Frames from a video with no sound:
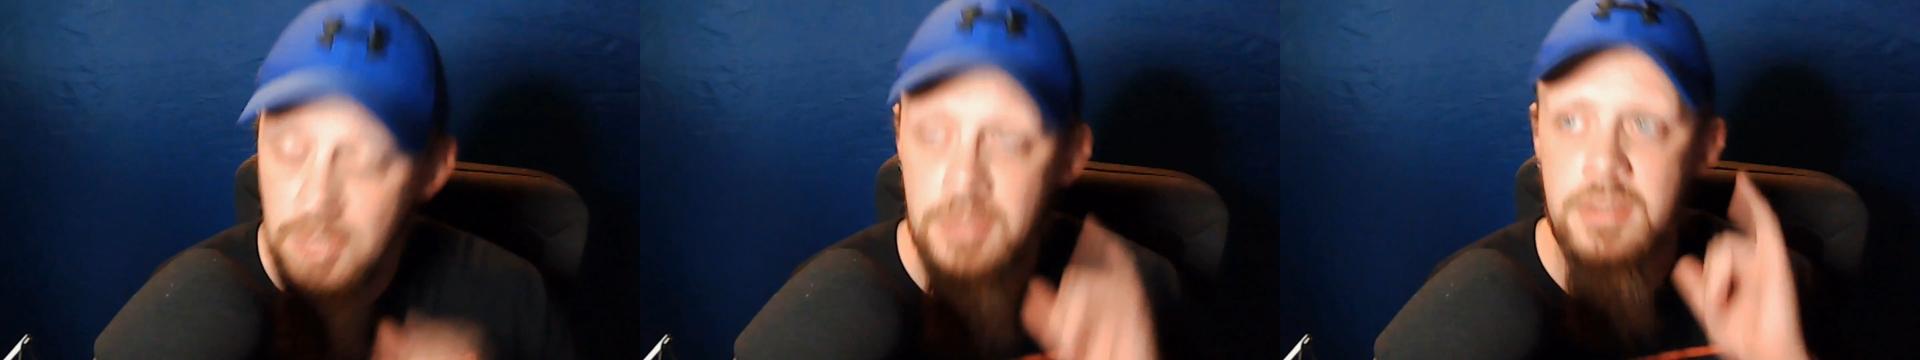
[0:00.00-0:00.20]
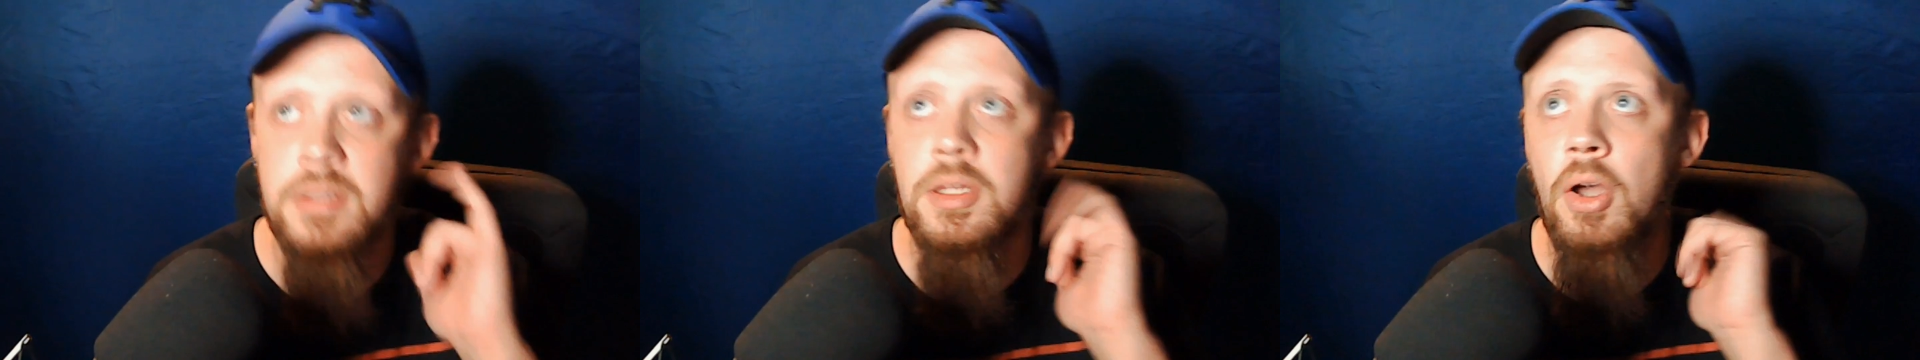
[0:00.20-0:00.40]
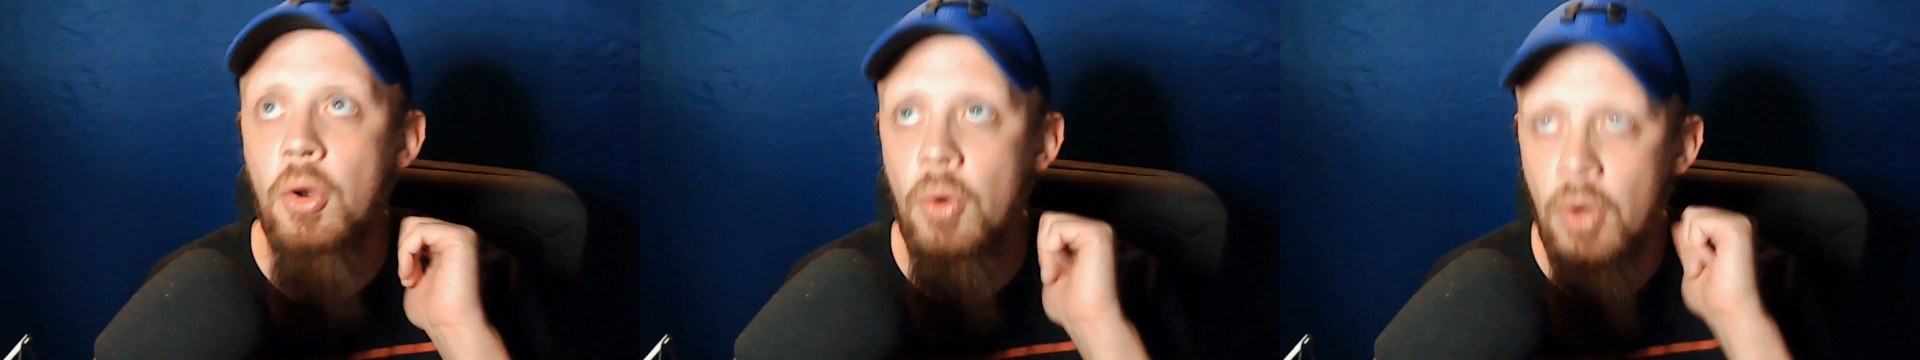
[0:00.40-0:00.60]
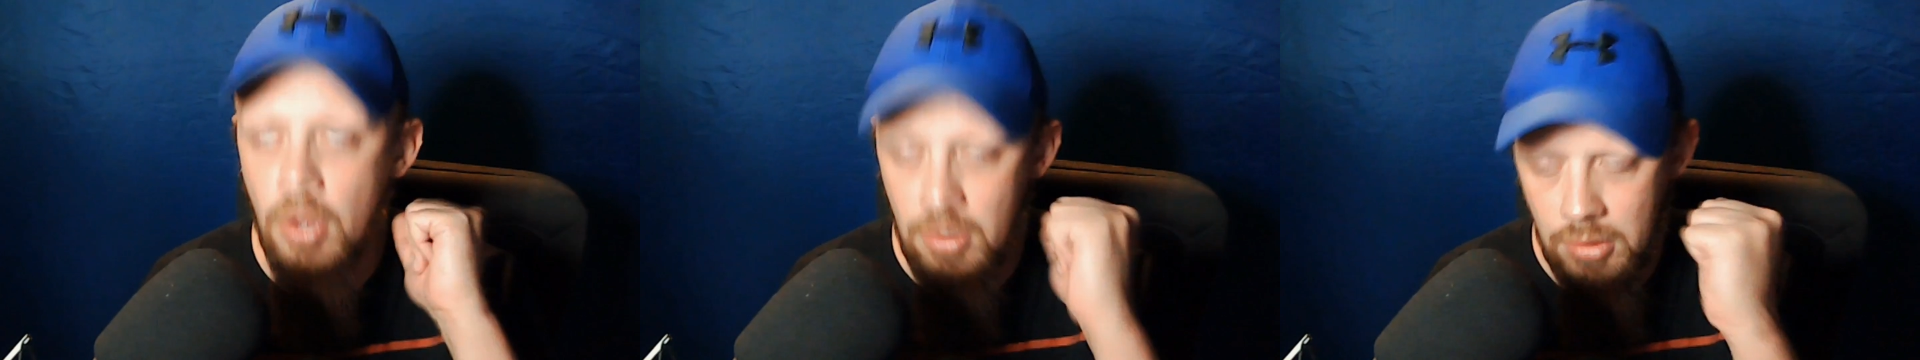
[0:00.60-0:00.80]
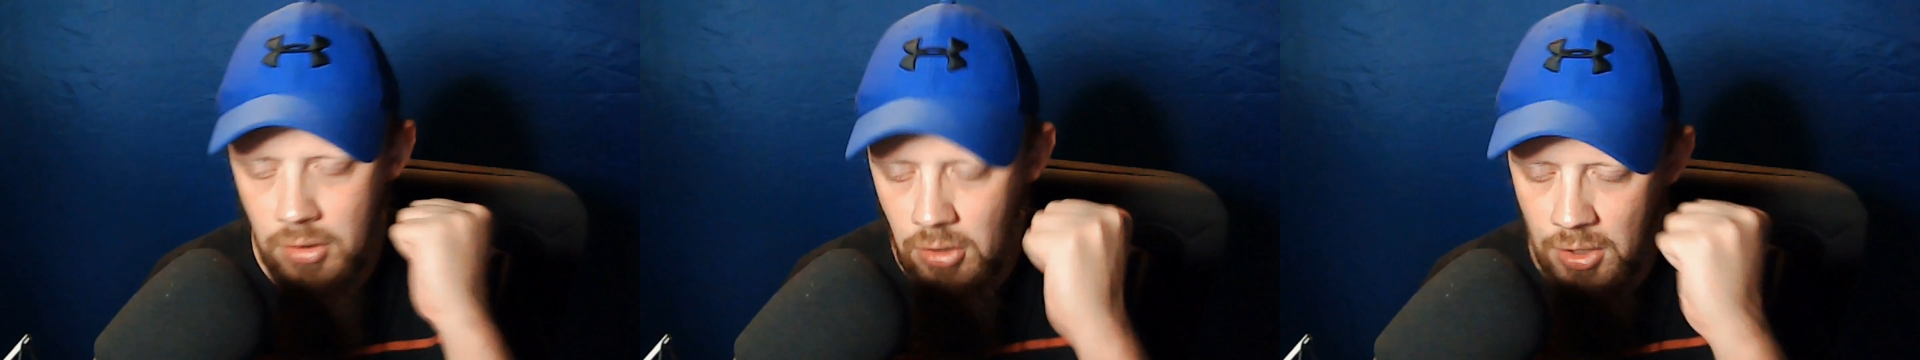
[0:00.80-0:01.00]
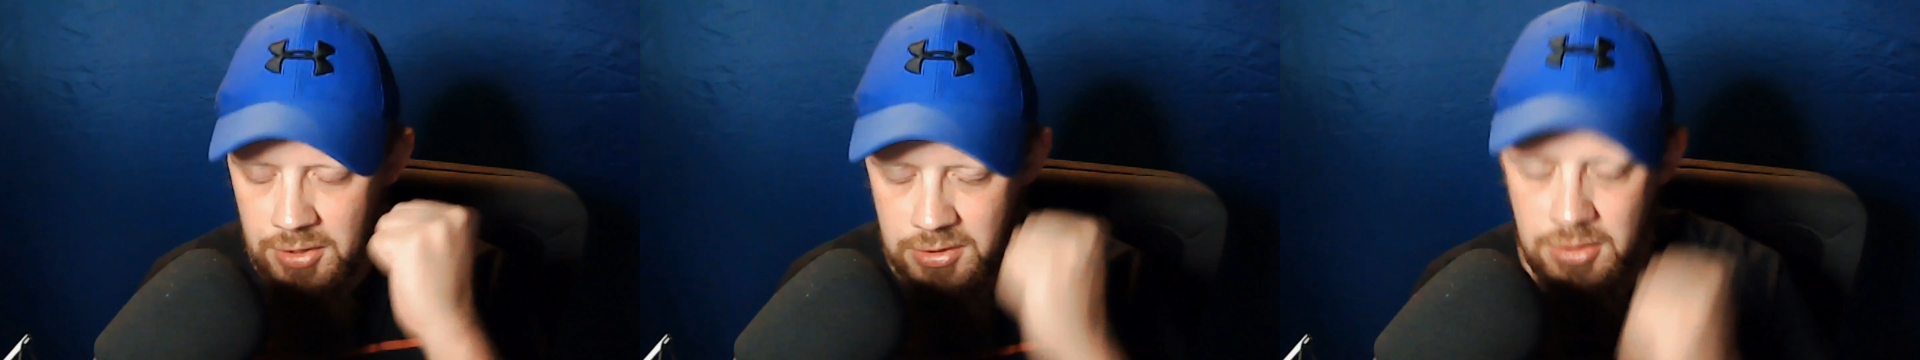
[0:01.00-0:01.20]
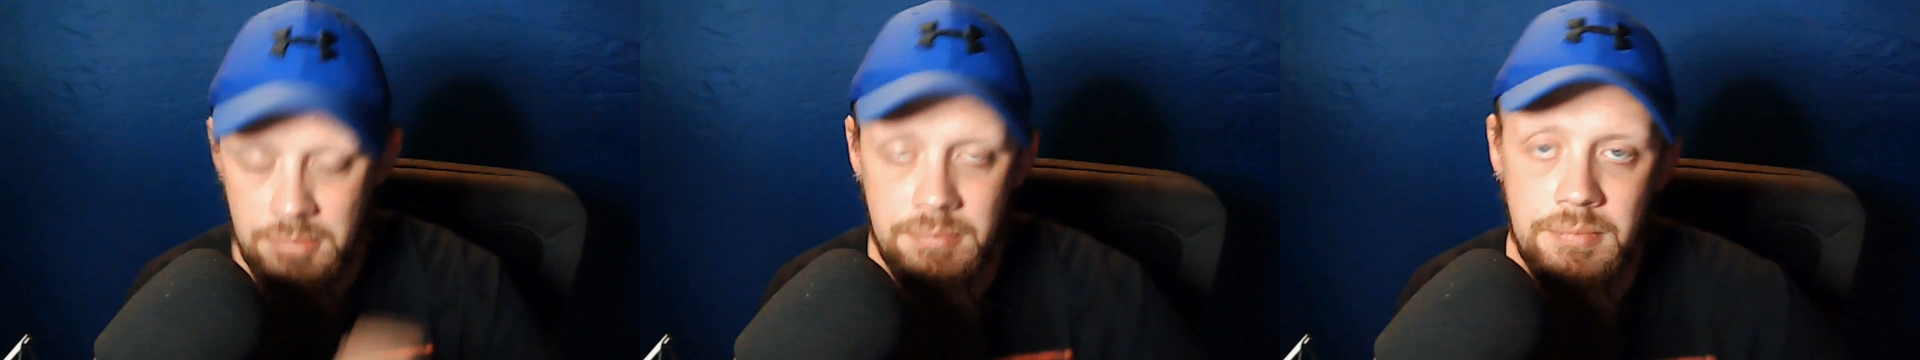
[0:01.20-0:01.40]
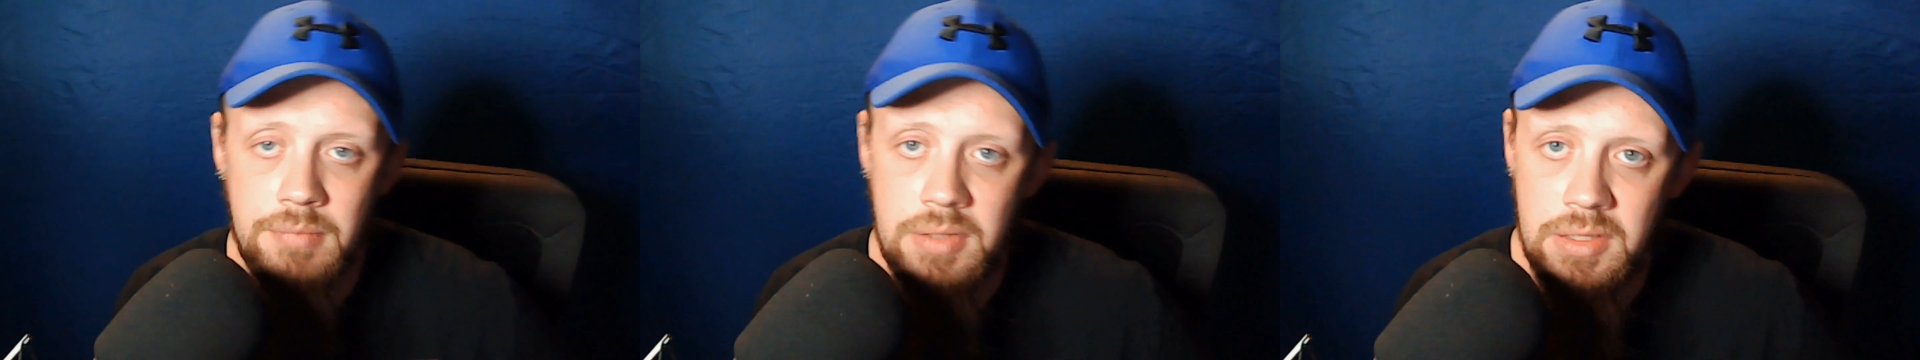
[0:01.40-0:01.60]
So awesome.
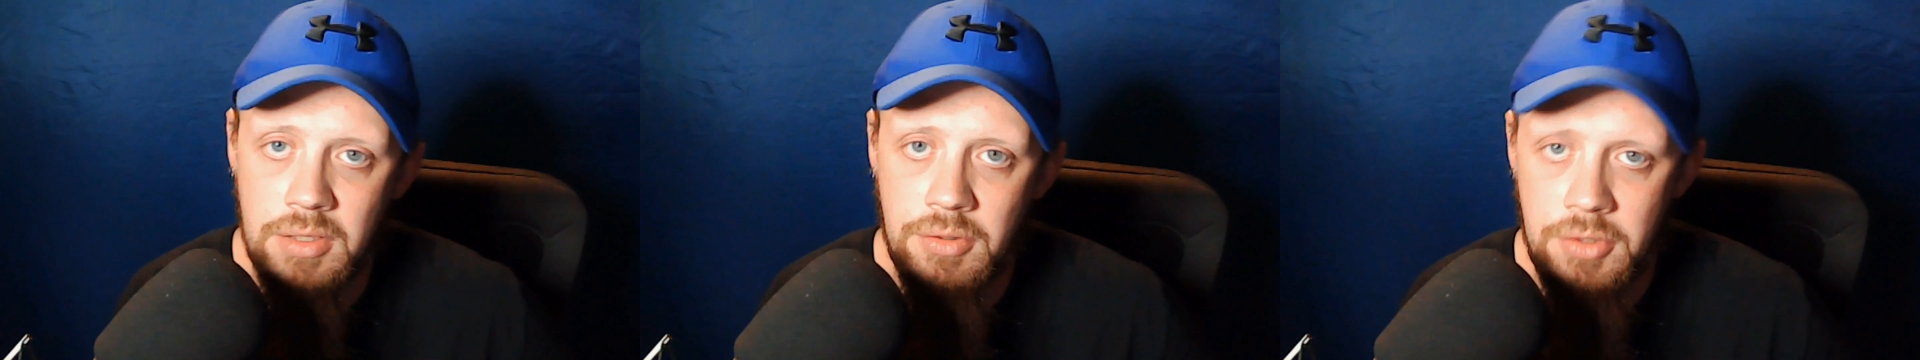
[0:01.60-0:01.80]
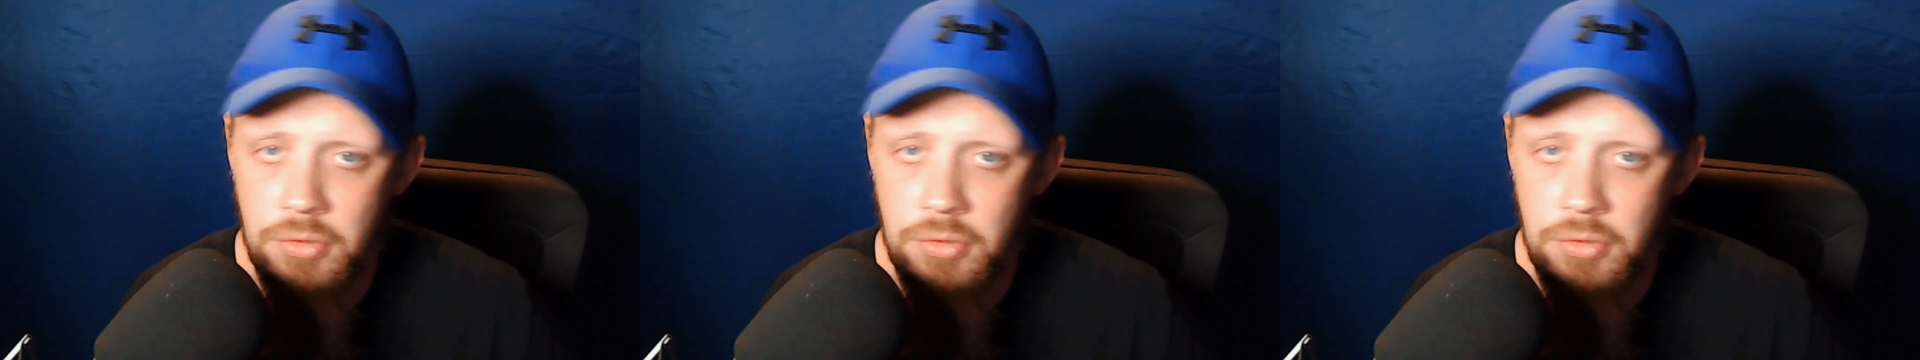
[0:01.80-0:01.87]
So it'll